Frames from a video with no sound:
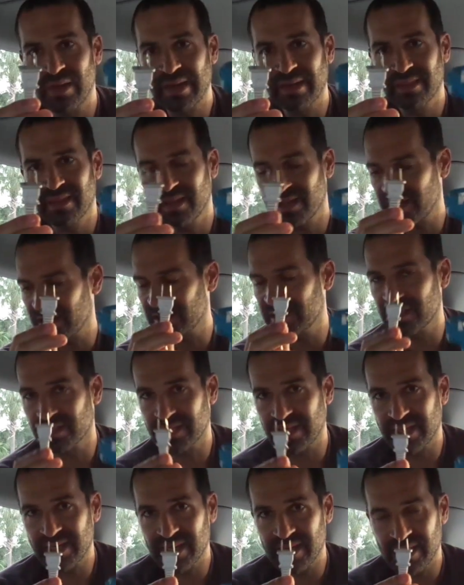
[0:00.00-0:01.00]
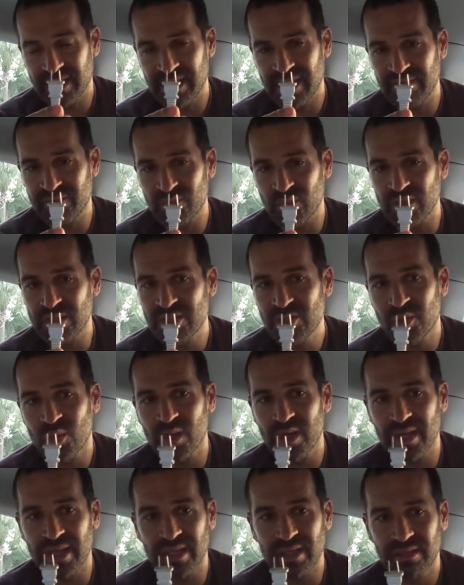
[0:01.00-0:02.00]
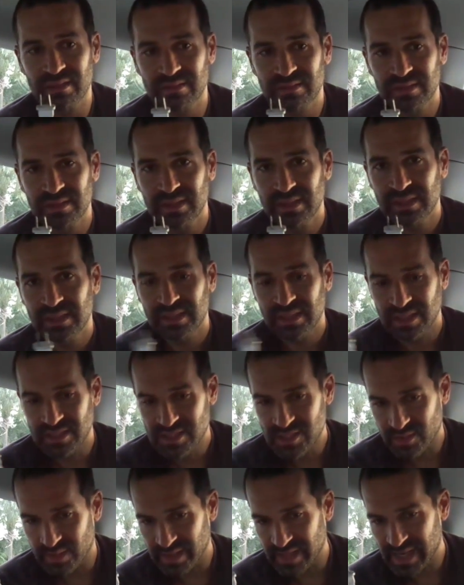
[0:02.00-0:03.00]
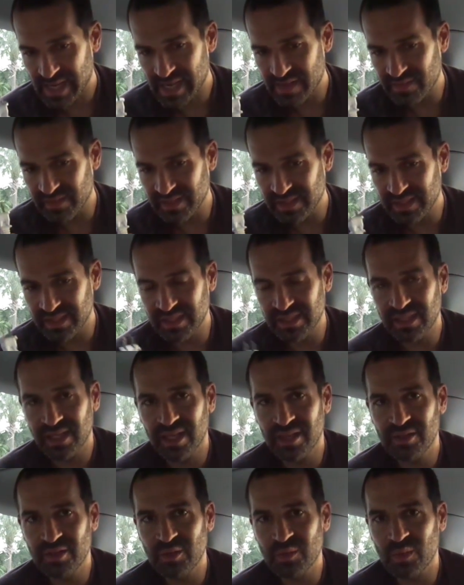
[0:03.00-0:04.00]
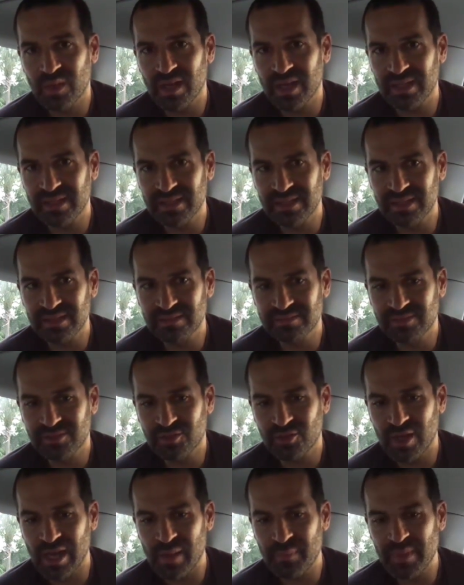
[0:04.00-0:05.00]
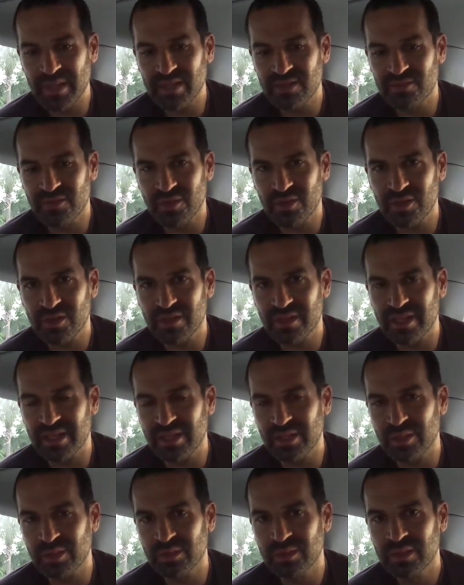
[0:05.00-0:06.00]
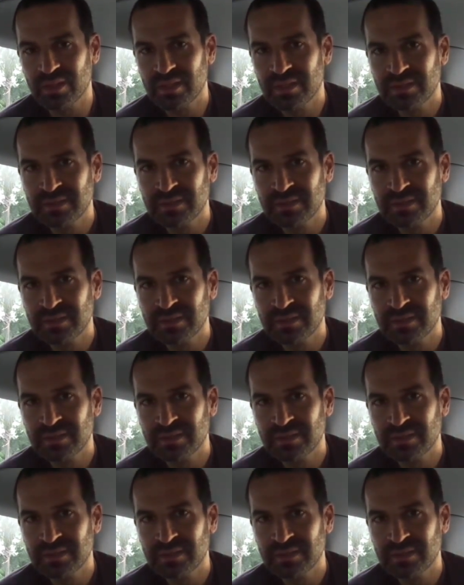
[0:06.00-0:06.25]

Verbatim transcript: right there, look, I got to have 120. And so I have a little 100 watt little crappy inverter that you,